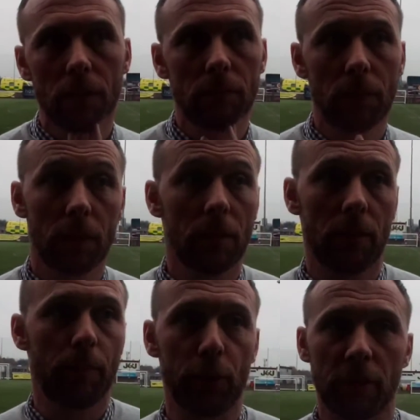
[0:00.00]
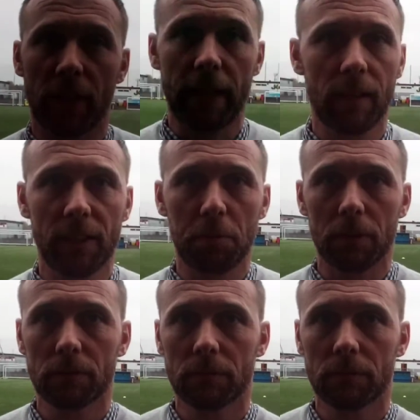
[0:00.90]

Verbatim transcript: Well, oh, well the boys done great last week,